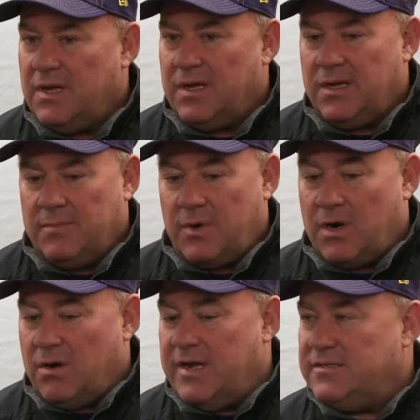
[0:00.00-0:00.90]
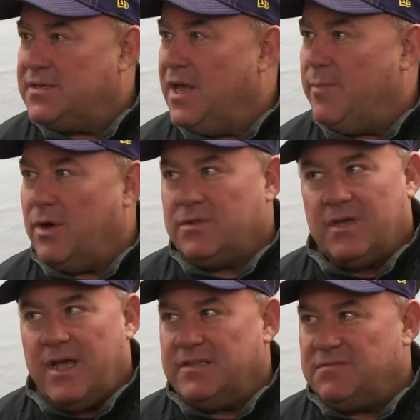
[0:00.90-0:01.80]
Our grades came out.
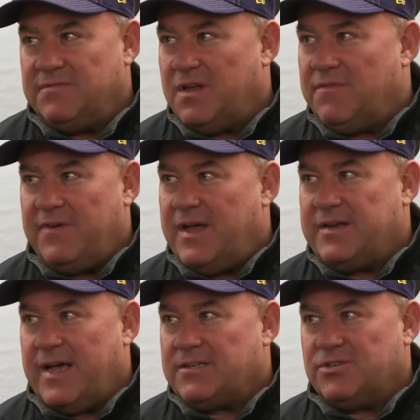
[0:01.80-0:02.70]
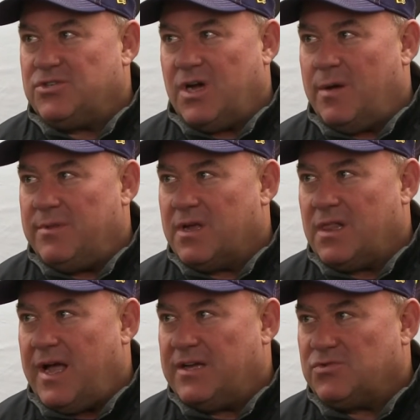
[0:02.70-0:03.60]
The guys have done a fantastic job in the
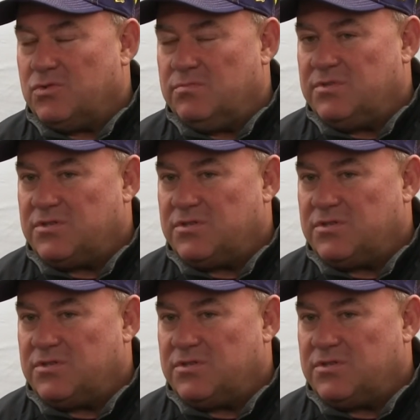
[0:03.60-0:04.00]
classroom.